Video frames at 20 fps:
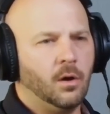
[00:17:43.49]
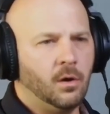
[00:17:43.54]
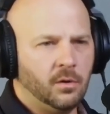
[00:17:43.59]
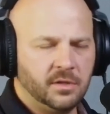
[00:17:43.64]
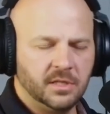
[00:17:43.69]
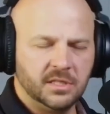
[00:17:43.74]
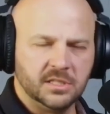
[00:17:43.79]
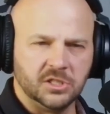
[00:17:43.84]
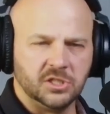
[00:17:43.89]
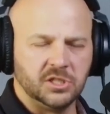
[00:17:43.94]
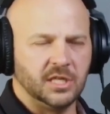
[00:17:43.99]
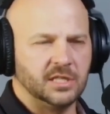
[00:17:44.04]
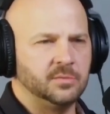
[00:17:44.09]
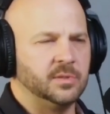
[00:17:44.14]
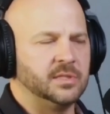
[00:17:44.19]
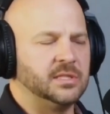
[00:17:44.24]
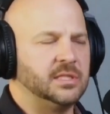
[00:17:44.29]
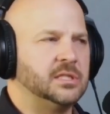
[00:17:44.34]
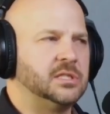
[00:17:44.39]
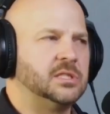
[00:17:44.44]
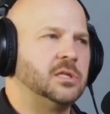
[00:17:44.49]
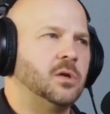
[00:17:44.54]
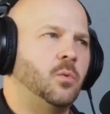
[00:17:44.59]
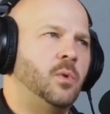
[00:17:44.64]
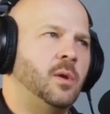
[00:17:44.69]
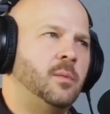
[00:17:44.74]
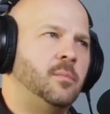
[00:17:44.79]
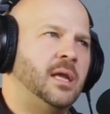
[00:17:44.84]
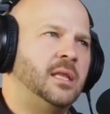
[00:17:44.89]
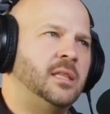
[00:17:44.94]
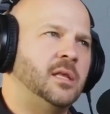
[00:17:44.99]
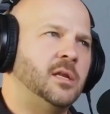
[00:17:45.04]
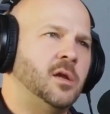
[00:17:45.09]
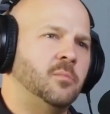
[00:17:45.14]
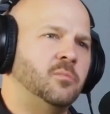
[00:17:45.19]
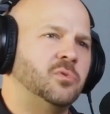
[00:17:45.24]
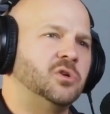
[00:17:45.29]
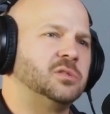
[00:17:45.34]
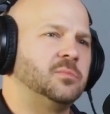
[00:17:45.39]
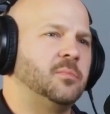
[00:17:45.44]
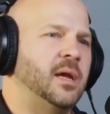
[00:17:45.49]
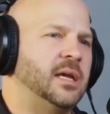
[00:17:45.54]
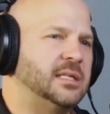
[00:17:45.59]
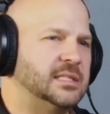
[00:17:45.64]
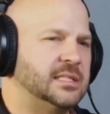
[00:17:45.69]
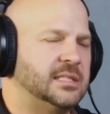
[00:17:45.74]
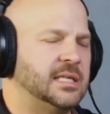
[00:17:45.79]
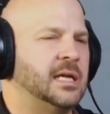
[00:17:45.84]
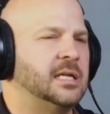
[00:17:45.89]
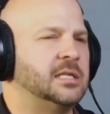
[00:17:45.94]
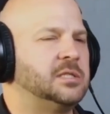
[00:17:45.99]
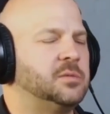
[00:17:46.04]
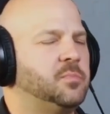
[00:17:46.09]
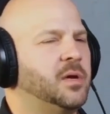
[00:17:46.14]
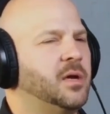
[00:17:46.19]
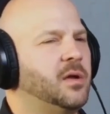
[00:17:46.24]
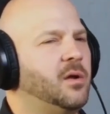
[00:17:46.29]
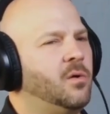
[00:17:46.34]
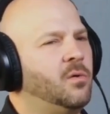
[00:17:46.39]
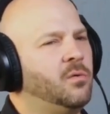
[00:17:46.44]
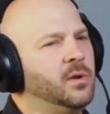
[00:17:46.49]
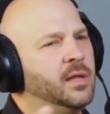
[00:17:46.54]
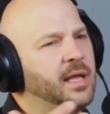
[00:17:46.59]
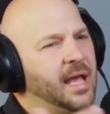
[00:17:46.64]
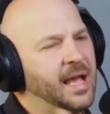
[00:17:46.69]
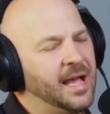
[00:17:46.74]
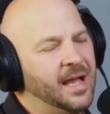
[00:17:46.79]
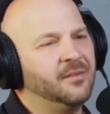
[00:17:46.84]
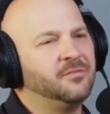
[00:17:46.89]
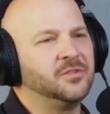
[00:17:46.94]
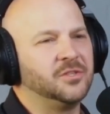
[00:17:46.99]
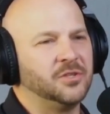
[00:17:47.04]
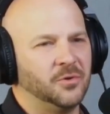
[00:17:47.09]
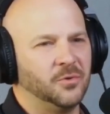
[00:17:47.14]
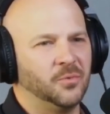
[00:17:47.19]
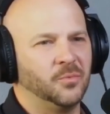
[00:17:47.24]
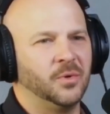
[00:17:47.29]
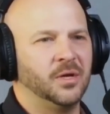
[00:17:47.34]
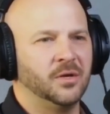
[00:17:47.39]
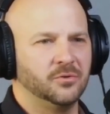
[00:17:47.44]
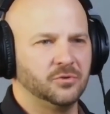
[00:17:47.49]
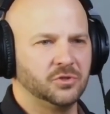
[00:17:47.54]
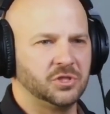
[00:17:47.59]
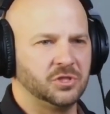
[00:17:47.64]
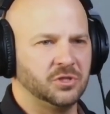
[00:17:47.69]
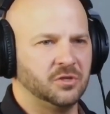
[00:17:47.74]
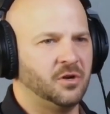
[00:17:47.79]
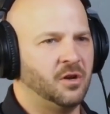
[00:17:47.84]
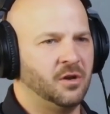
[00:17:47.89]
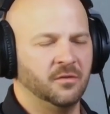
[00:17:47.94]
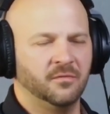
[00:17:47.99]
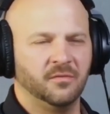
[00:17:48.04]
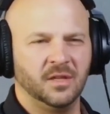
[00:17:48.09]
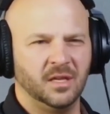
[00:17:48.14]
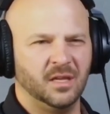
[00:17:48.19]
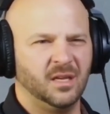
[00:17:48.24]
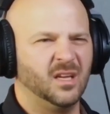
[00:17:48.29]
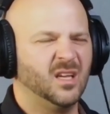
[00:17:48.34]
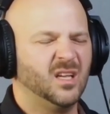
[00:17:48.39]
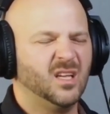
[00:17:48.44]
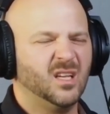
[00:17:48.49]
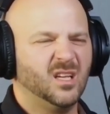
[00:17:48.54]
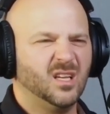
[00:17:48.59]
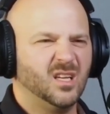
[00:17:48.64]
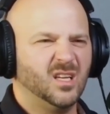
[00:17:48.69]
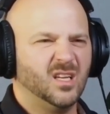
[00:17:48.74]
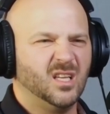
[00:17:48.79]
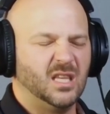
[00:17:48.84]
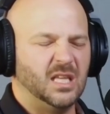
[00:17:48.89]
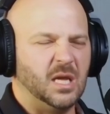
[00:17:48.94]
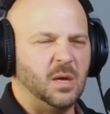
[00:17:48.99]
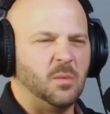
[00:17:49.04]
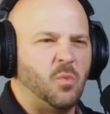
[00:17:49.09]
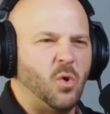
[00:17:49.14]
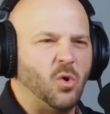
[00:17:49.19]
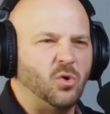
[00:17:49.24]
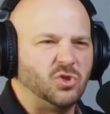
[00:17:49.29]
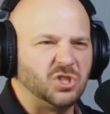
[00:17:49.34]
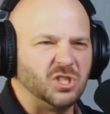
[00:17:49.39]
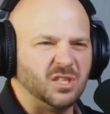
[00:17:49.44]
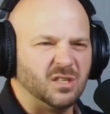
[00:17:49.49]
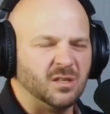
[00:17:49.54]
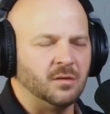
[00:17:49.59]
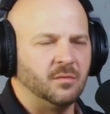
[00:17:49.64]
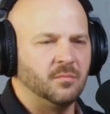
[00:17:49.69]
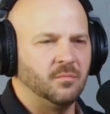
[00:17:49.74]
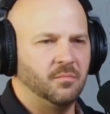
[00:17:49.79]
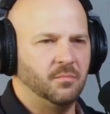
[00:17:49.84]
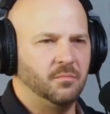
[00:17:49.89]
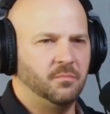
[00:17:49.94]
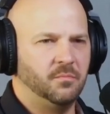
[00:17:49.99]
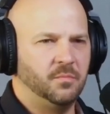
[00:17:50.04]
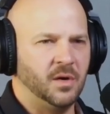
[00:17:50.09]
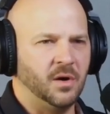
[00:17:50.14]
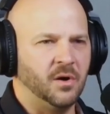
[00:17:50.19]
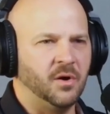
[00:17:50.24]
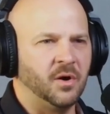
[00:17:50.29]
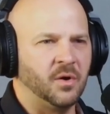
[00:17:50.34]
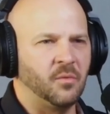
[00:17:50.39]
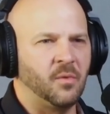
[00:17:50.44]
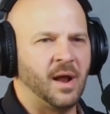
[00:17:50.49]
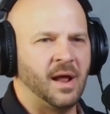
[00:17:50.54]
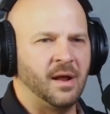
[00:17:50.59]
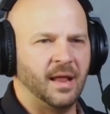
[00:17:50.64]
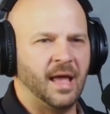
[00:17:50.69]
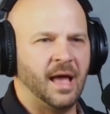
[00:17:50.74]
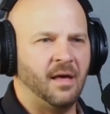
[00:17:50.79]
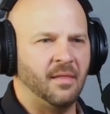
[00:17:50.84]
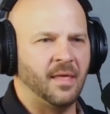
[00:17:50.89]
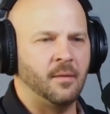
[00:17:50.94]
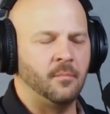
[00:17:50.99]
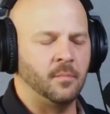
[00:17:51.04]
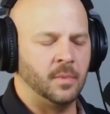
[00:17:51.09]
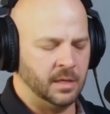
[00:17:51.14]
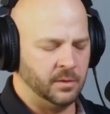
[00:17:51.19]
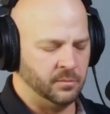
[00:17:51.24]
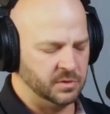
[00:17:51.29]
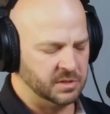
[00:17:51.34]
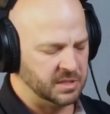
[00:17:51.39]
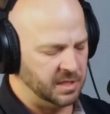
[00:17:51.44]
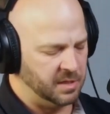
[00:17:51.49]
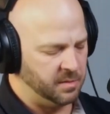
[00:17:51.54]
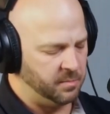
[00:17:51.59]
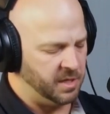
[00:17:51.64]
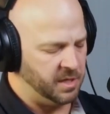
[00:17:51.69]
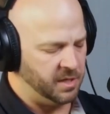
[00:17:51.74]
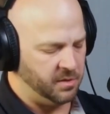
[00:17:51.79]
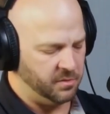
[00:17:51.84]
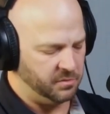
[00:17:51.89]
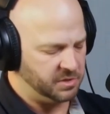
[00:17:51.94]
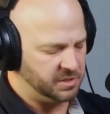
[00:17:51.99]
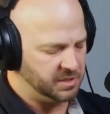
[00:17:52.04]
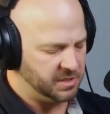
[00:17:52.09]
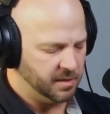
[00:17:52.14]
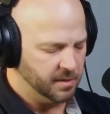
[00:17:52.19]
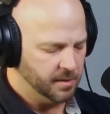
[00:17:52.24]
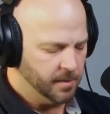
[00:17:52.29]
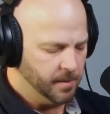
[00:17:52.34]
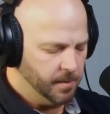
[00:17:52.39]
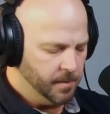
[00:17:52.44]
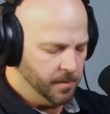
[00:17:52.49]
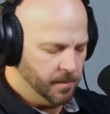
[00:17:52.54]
All these adjustments. And so we made the numbers make sense, but only after we understood all of the emotion part around how that money was going to be used.